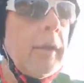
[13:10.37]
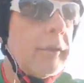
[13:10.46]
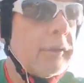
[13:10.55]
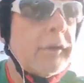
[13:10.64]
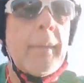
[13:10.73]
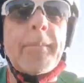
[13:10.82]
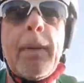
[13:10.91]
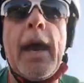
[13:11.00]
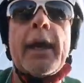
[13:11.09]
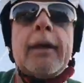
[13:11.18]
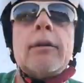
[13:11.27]
step
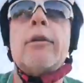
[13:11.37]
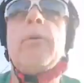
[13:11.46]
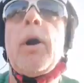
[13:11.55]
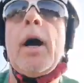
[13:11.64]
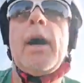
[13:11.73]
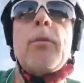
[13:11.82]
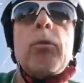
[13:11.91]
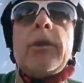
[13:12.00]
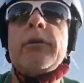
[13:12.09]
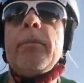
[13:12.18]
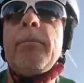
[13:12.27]
back into heart
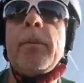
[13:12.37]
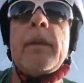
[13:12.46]
wisdom